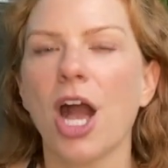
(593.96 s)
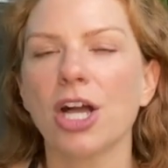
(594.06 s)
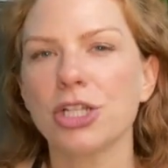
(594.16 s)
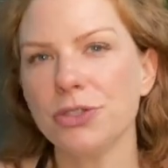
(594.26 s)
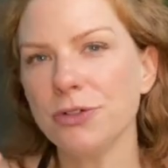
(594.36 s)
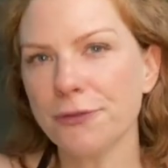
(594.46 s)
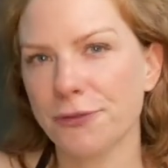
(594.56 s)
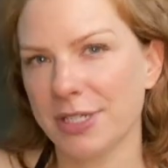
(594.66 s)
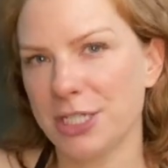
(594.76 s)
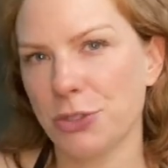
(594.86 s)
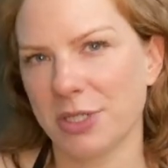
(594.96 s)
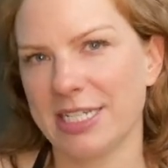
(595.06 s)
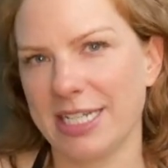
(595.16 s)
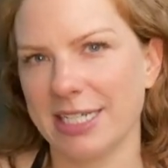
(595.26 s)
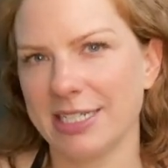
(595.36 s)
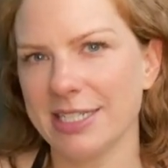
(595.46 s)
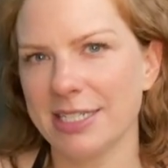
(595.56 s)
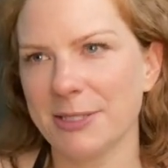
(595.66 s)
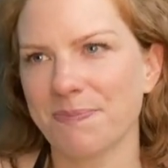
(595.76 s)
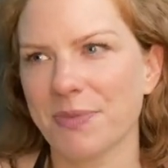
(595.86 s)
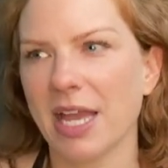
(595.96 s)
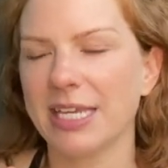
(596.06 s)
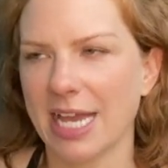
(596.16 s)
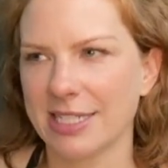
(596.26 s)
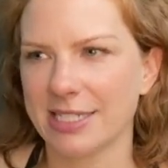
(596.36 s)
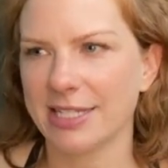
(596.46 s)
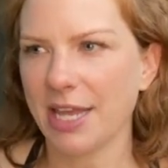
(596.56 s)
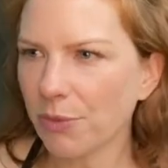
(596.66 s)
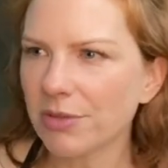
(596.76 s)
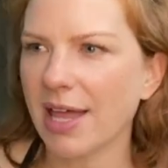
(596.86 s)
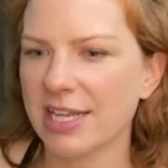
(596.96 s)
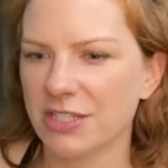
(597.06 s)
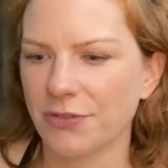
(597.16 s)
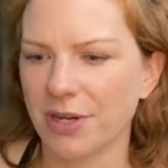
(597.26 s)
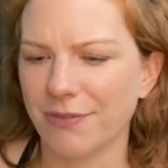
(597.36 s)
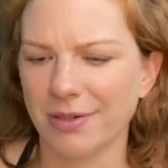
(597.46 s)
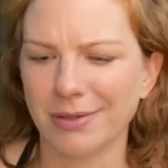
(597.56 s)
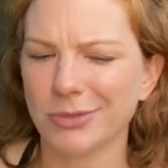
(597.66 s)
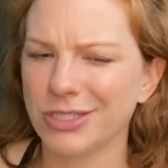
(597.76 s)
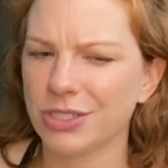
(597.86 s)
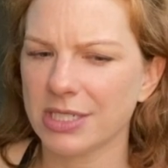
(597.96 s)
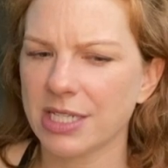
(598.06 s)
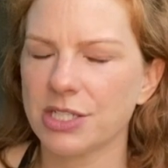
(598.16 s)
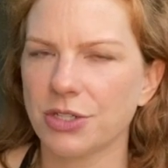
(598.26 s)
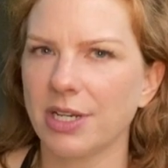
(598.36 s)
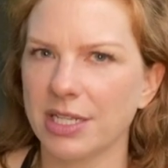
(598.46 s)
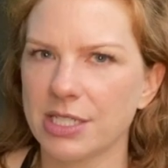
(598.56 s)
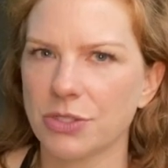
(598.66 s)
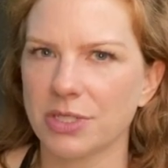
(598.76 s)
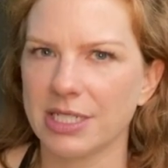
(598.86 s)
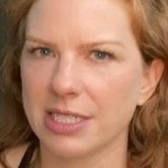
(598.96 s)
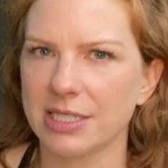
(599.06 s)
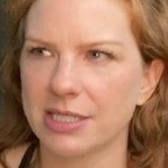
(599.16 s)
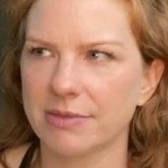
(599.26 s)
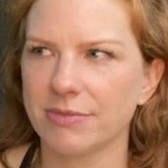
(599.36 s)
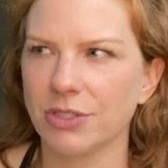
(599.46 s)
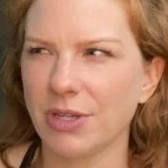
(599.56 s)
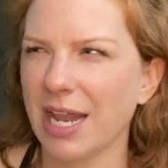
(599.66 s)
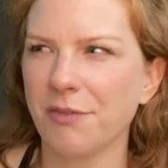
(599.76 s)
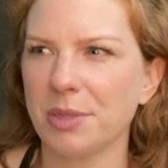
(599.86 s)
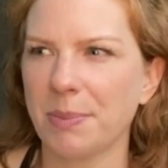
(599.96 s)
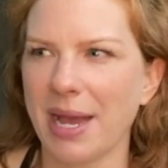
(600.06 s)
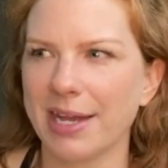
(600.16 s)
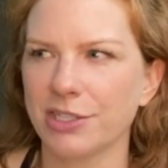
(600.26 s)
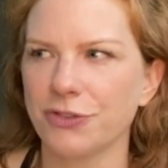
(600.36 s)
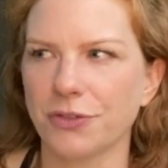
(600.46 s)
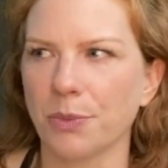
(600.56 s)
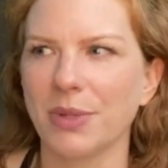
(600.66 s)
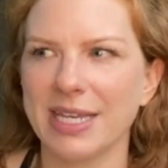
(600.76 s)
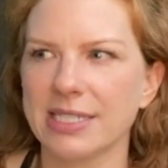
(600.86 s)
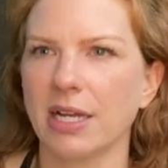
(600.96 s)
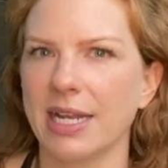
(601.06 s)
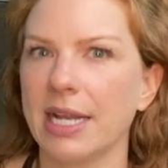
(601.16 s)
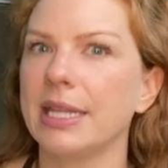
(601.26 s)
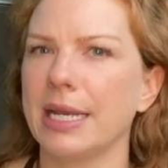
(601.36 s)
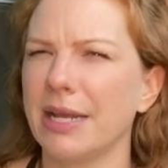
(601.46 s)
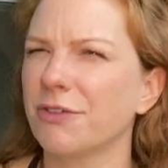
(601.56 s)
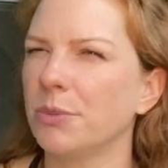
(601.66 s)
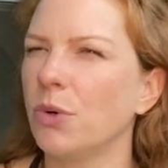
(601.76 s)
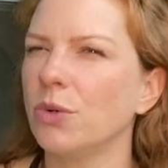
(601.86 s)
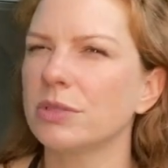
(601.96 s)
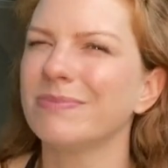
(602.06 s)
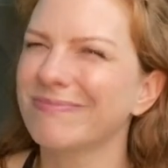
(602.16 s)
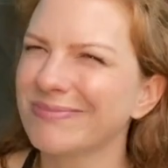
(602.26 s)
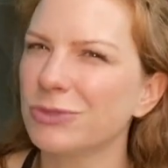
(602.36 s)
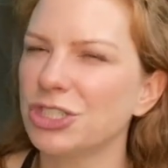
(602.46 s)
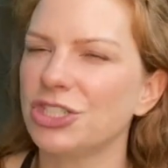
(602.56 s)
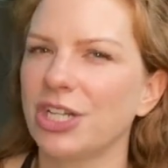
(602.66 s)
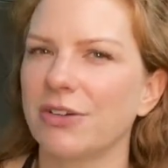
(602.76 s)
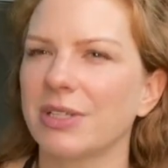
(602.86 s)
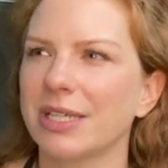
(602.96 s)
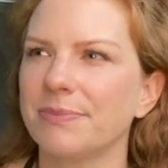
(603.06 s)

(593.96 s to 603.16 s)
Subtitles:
Gluten-free tortillas, yes, they will last forever, which is concerning because tortillas, you can have them in a package for weeks on end and they never mold, which is generally